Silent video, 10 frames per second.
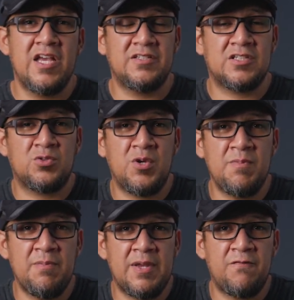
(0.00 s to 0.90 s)
is
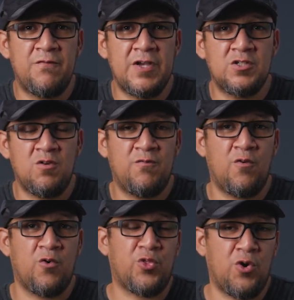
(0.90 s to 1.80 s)
extremely beneficial
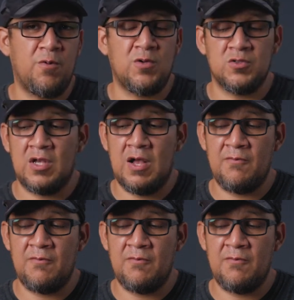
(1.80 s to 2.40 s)
for thermals